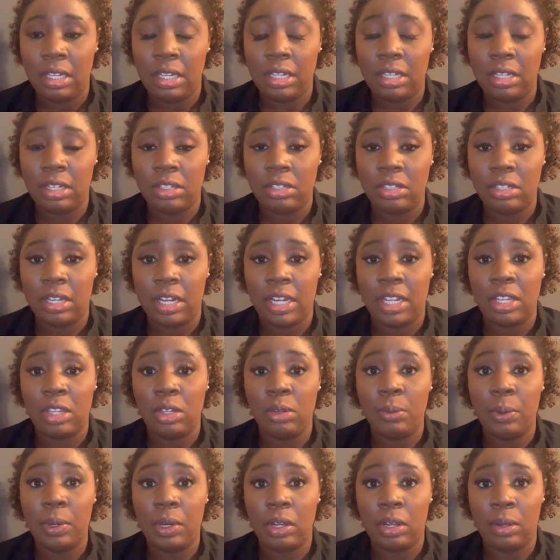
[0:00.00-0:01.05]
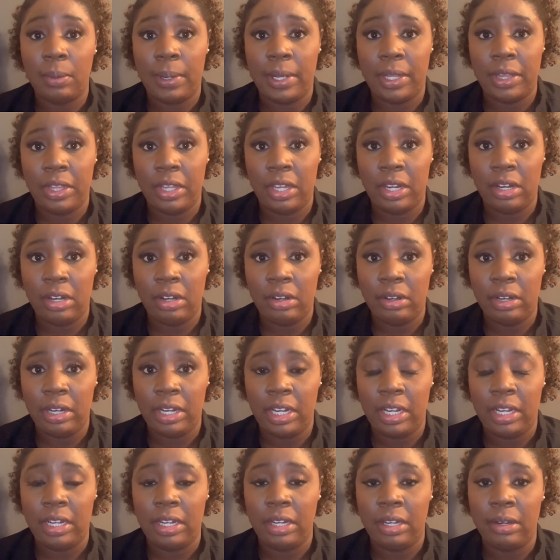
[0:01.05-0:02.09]
so that you won't go out there
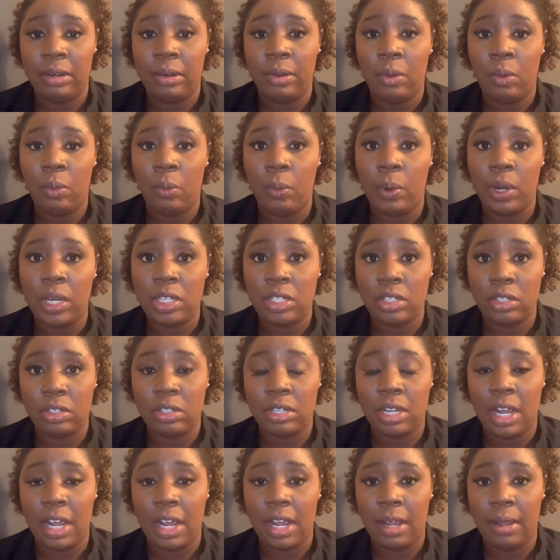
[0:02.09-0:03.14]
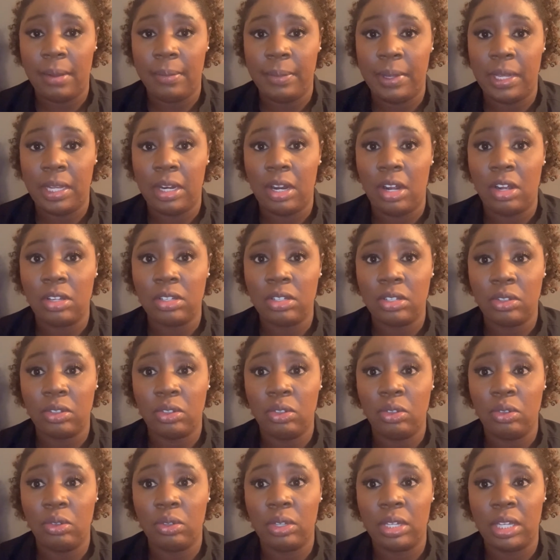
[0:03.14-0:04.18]
and waste your time, and also
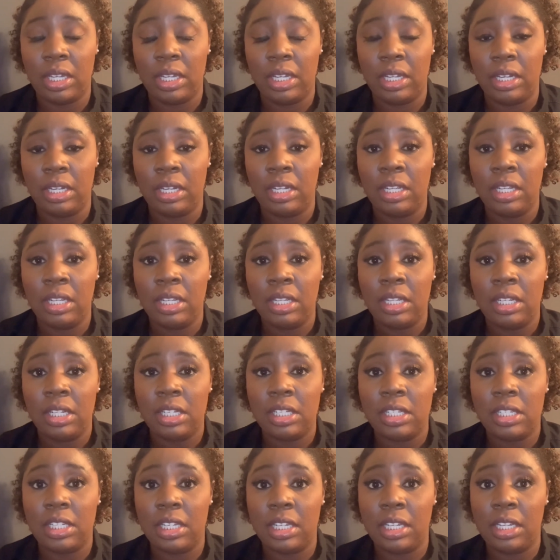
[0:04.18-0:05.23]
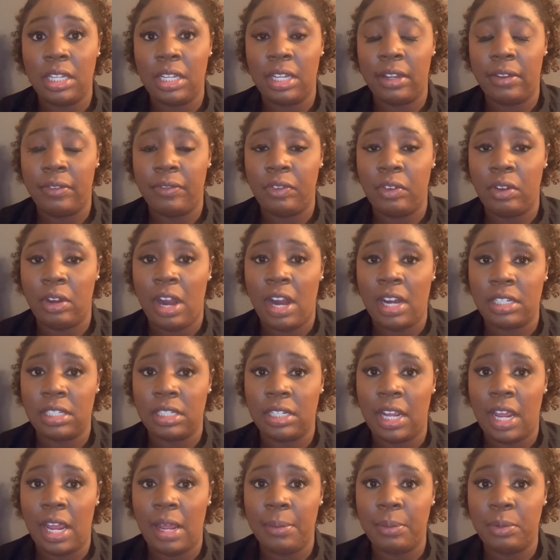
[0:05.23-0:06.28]
you can see if you're
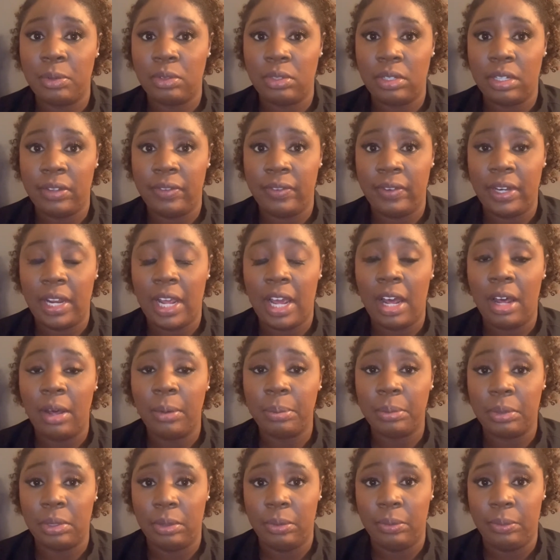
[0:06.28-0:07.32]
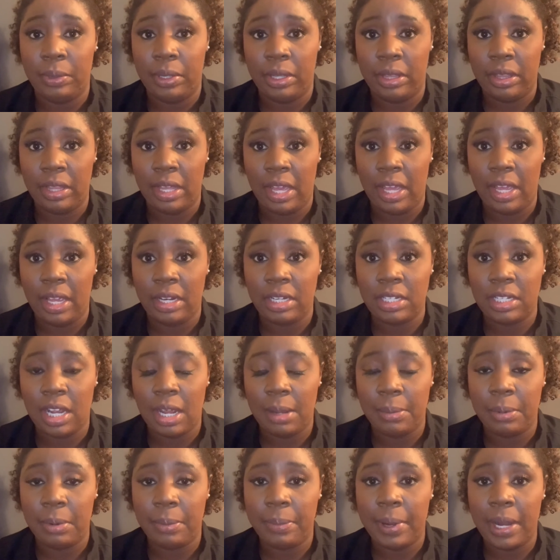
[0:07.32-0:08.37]
actually able to even help them with that
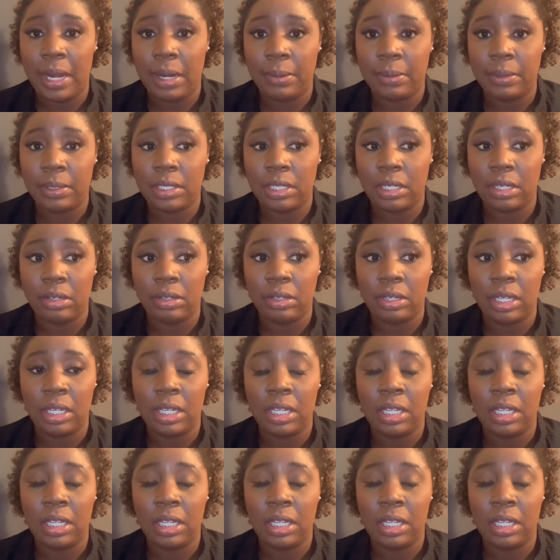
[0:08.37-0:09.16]
type of power attorney.